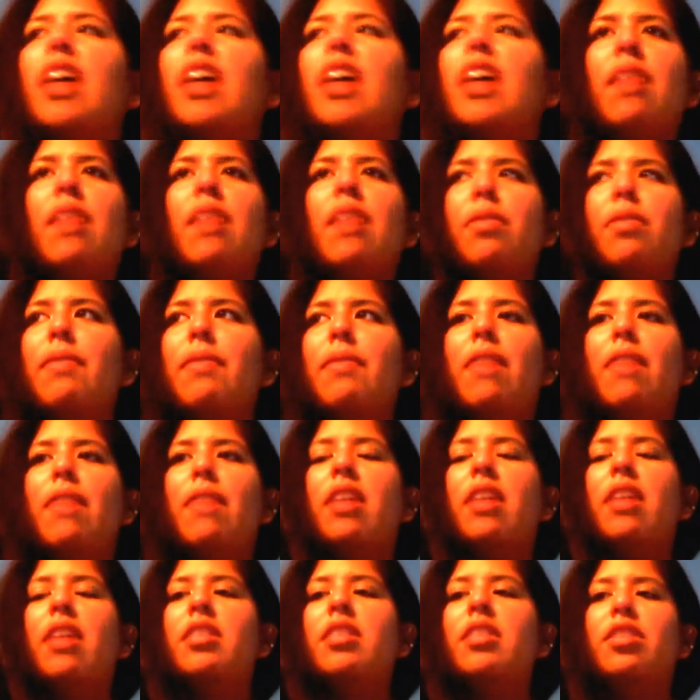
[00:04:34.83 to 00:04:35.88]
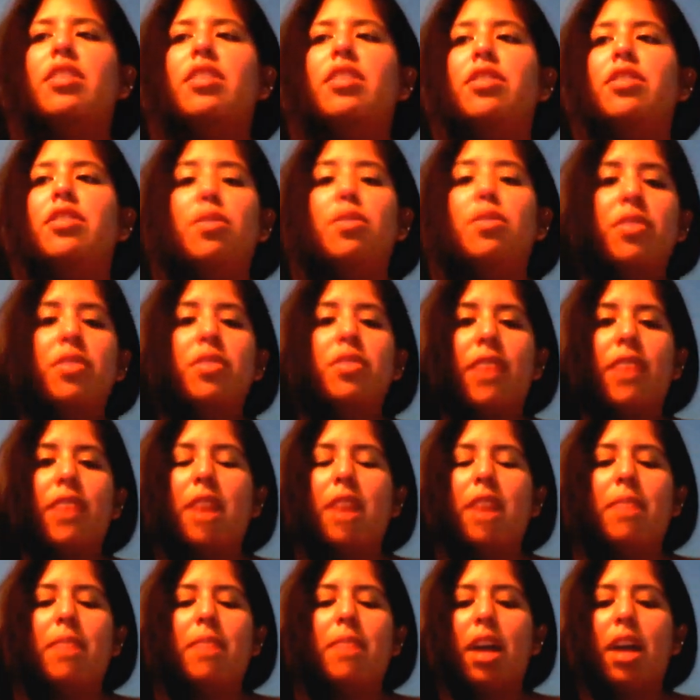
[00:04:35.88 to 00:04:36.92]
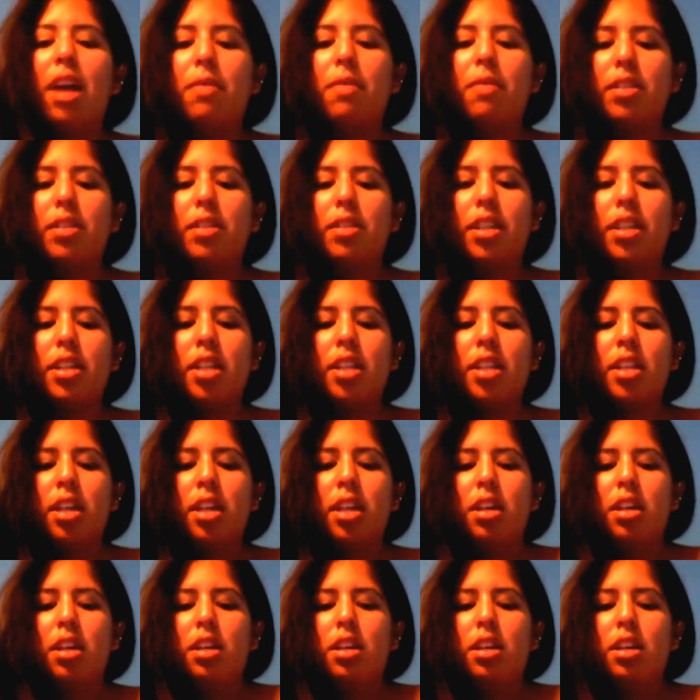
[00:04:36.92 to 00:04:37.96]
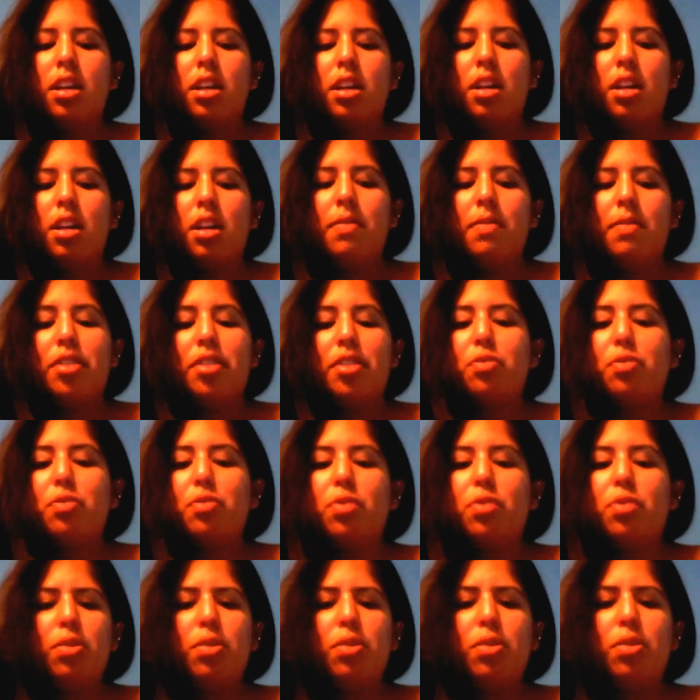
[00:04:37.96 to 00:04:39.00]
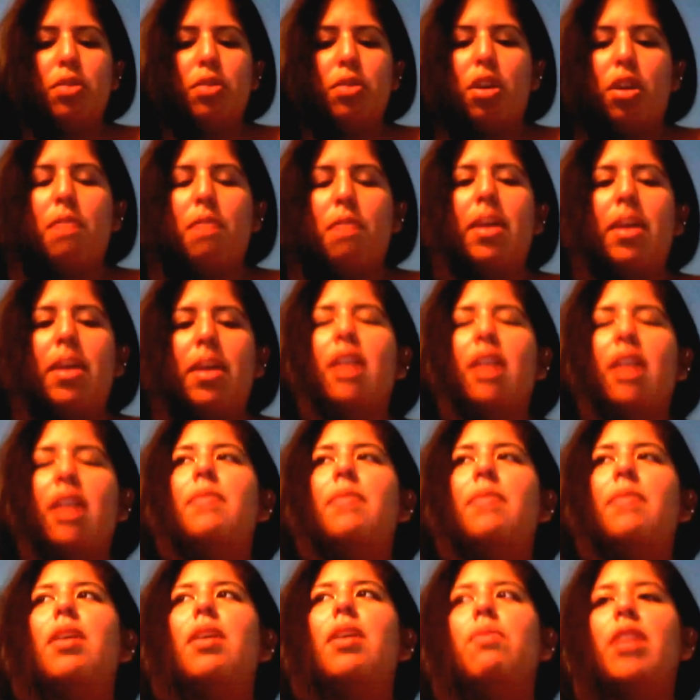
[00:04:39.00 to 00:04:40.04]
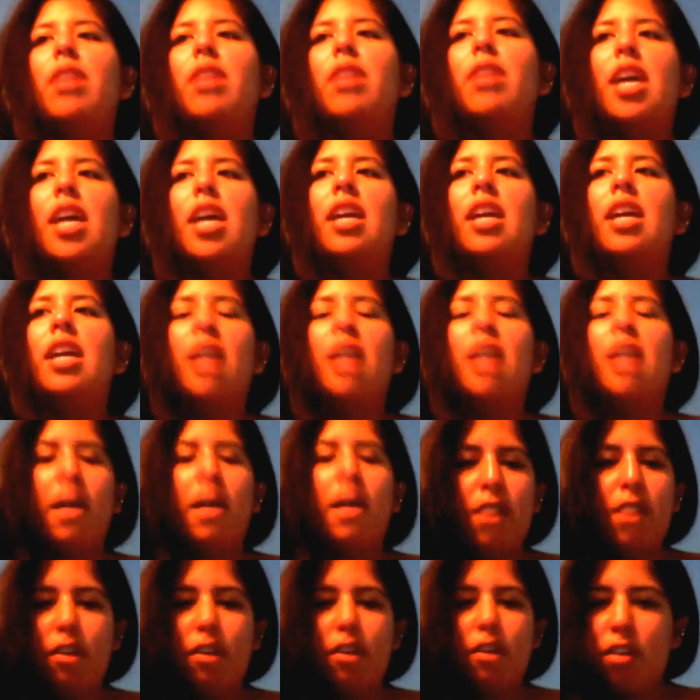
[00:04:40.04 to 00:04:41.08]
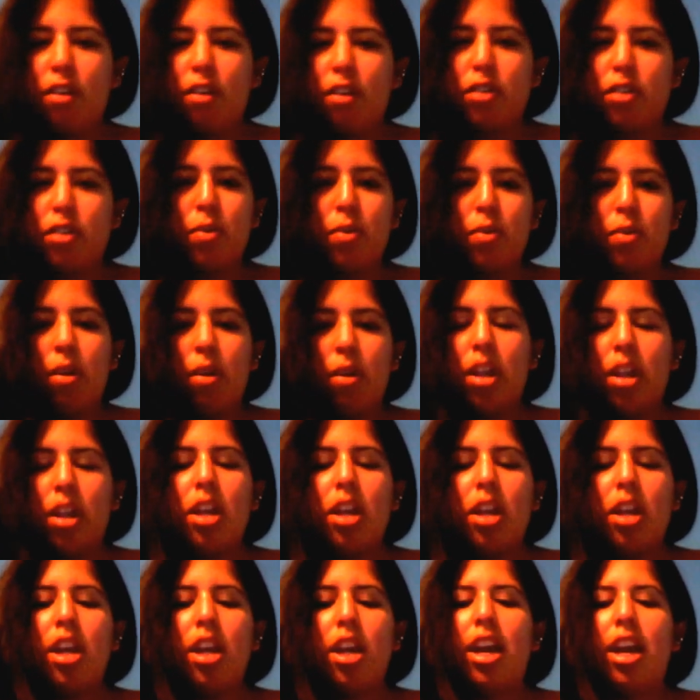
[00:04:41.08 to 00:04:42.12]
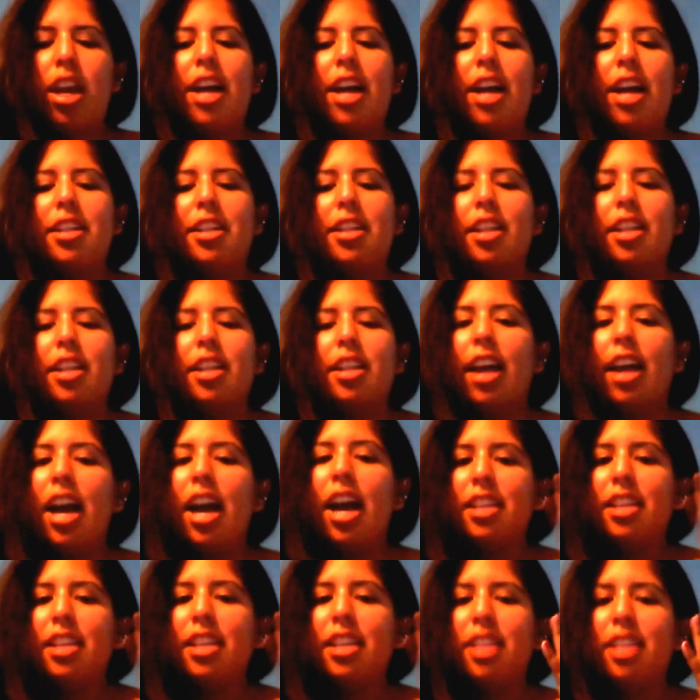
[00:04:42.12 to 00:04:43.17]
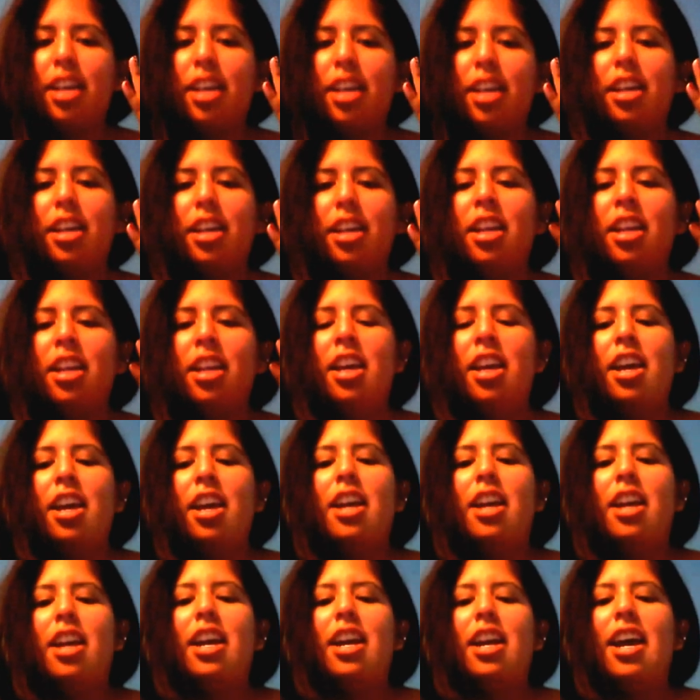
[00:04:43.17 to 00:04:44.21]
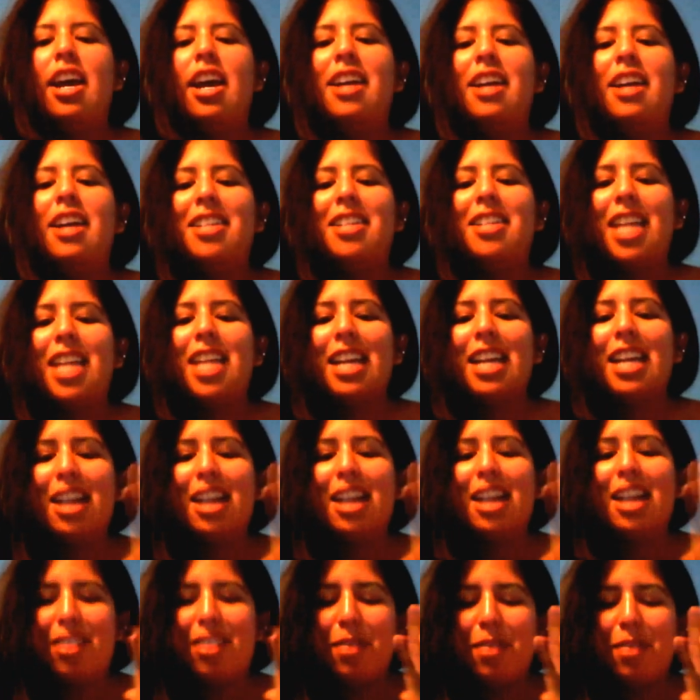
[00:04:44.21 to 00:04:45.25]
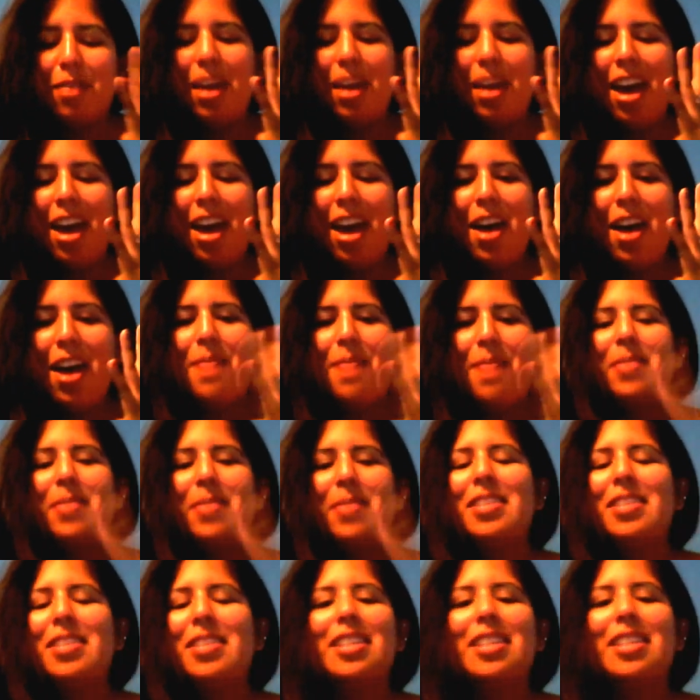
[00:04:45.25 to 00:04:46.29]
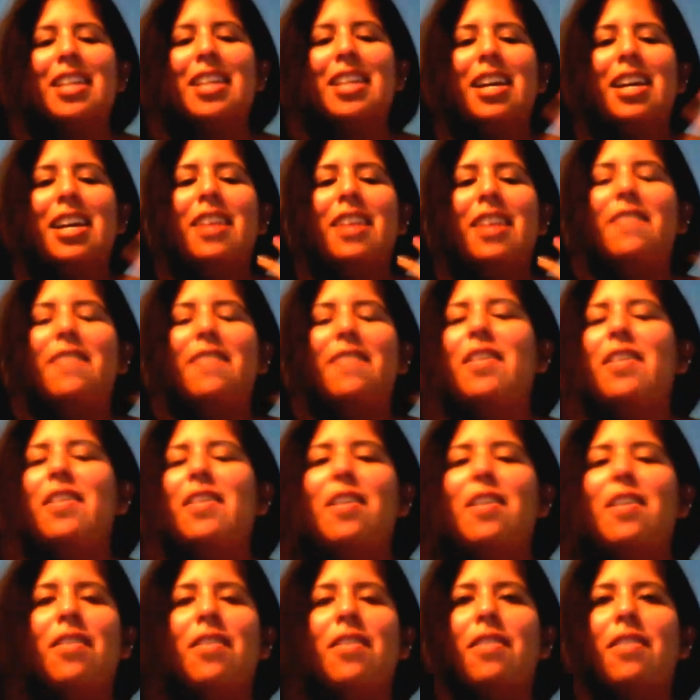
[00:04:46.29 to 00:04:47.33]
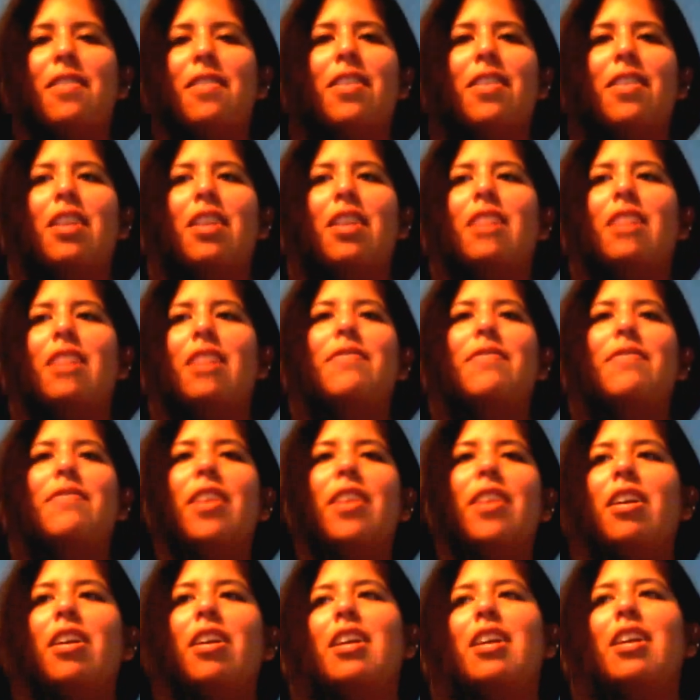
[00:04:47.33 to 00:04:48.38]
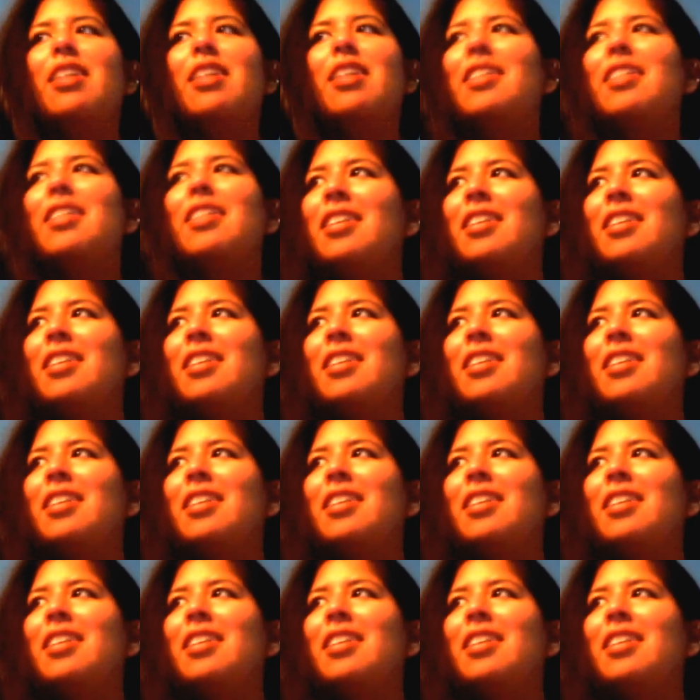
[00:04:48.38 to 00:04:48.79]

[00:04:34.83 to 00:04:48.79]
got it with my friend, and she was fine, but I wasn't. It just really, really hurt me, and about a week in, it got very, very swollen, and I had to, like, ice it, and I had to take Tylenol for him. It was just very, very, very, very